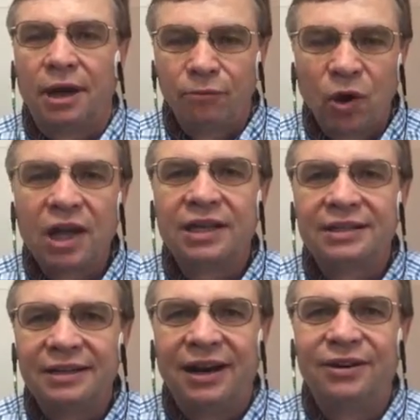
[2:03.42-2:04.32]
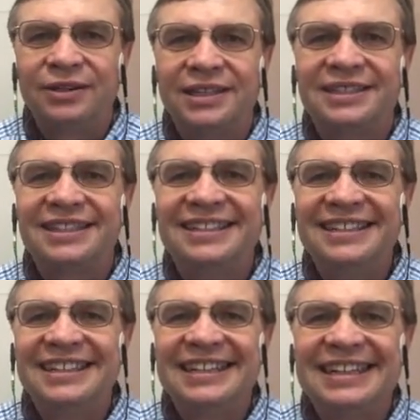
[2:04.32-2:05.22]
I'm wearing it now, yes.
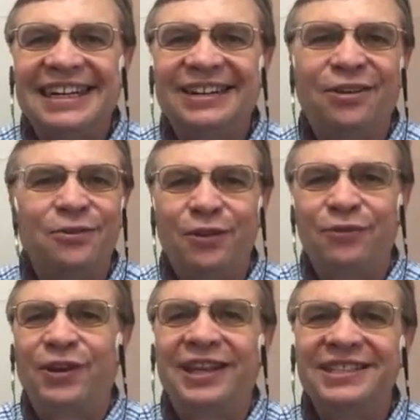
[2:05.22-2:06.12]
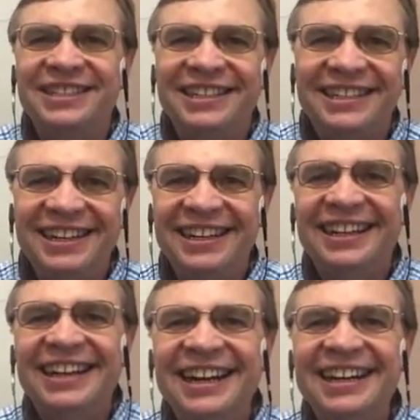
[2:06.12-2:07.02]
Okay. I don't know if you can see it.
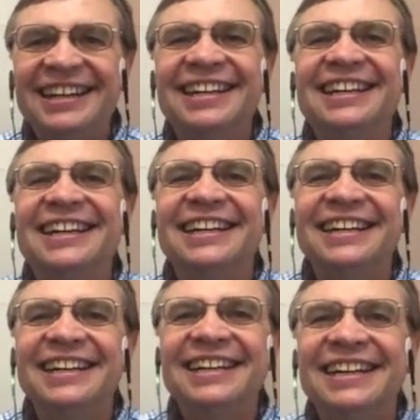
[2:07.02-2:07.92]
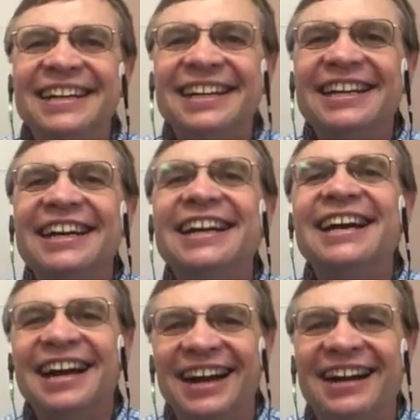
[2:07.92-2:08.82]
Ah, you can't see it. That's why I
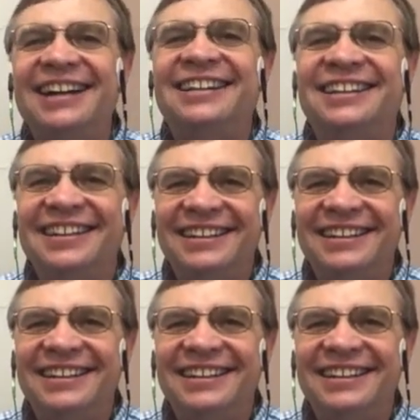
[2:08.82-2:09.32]
asked. Ah.